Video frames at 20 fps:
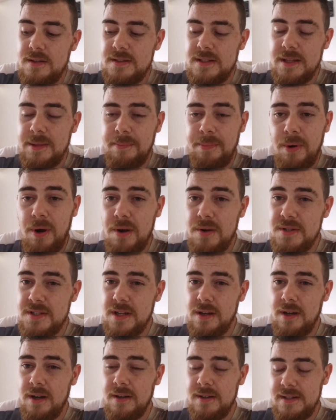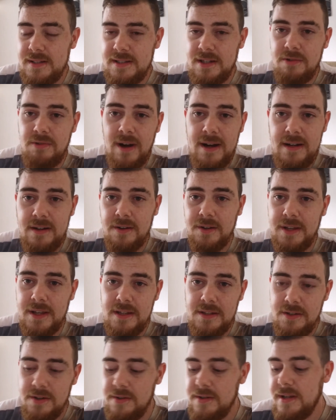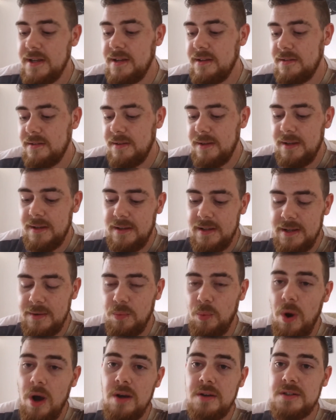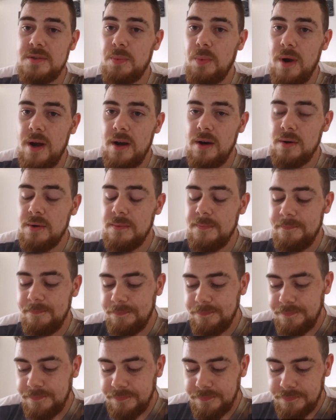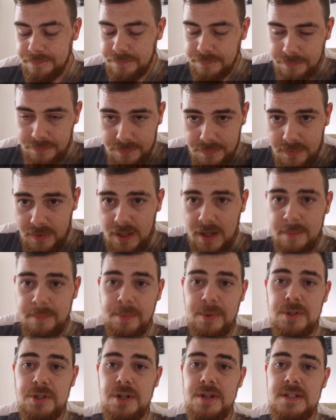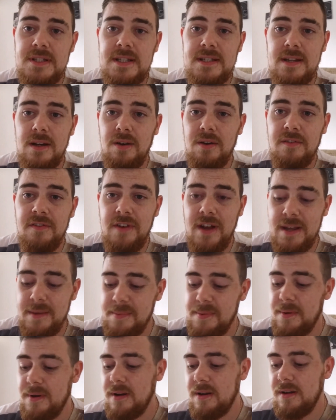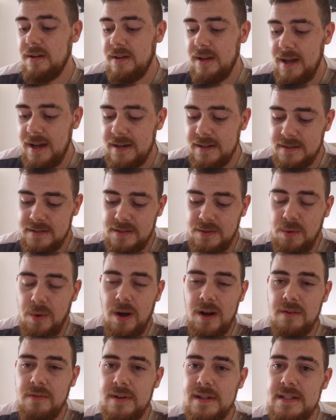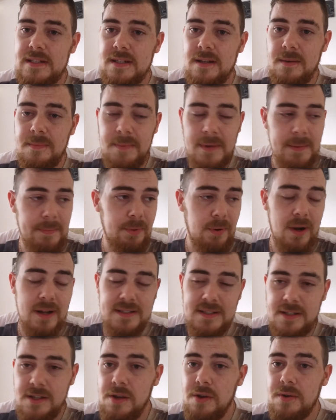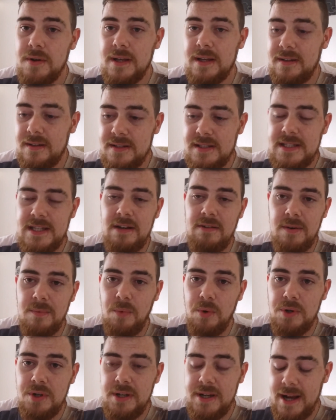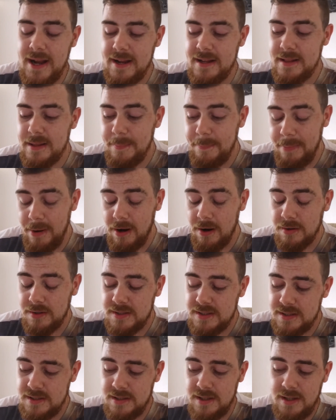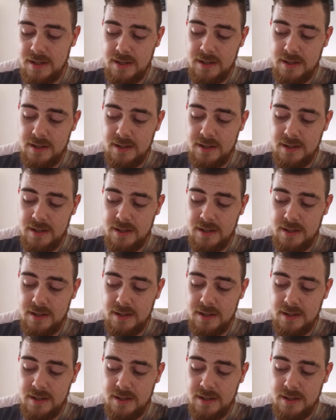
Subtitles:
So the pros are, it's a great looking unit, it works well, it produces a lot of vapor, and it's quite a reasonably priced unit considering what you get in the box.